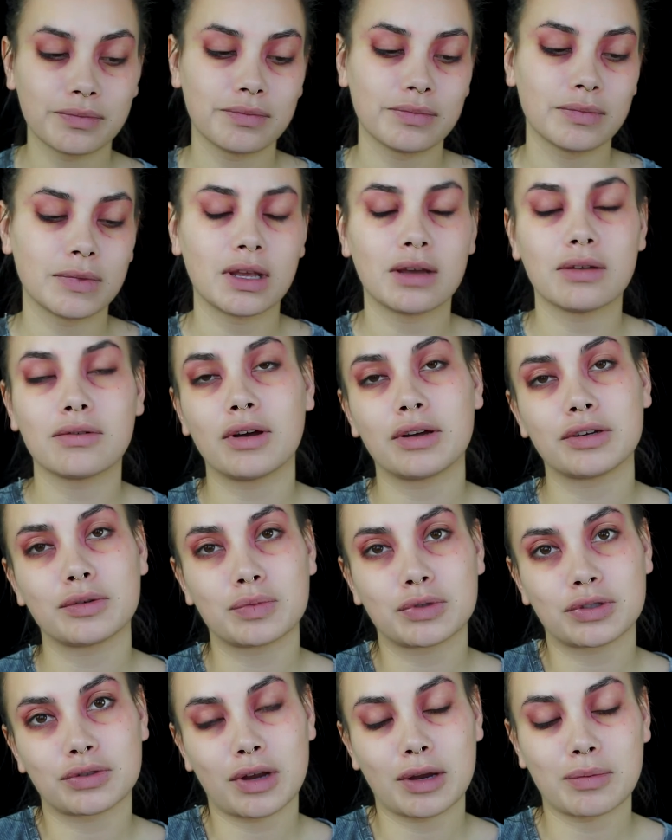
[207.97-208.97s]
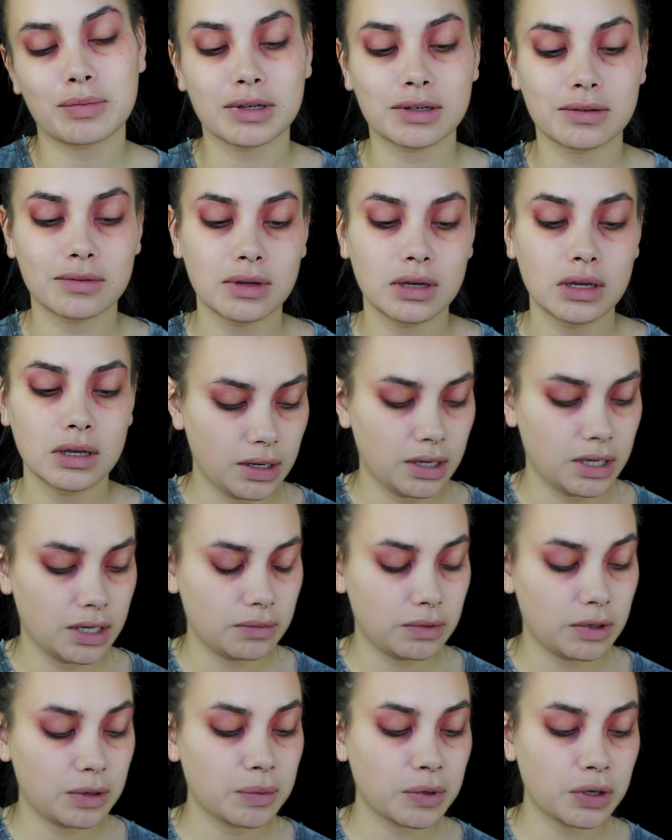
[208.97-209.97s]
I don't know how to describe it.
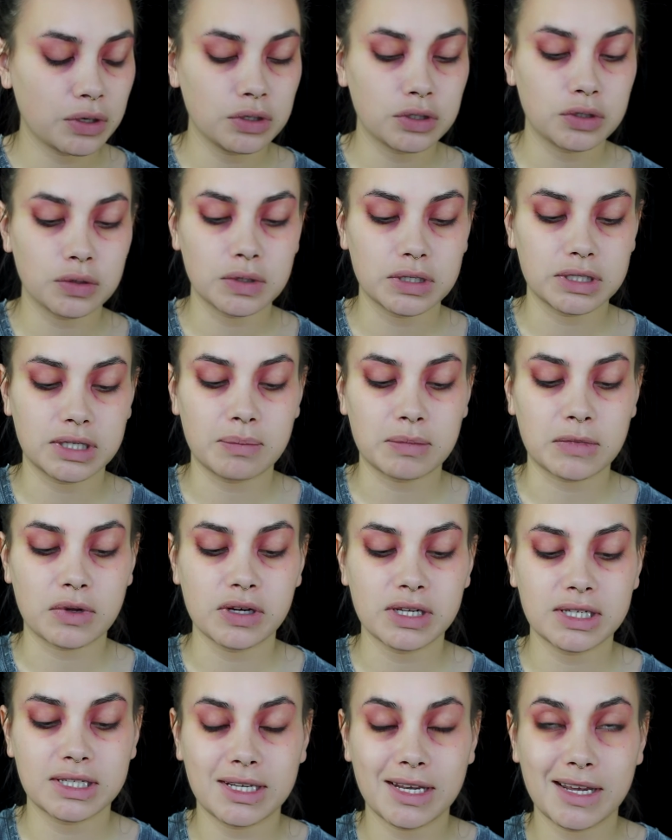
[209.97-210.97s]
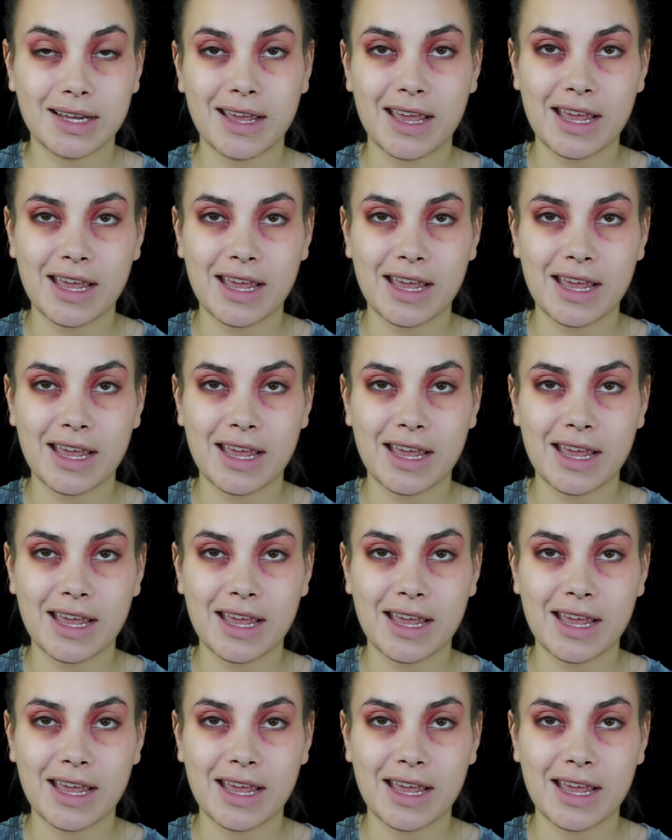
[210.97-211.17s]
And what I'm going to do is I'm going to take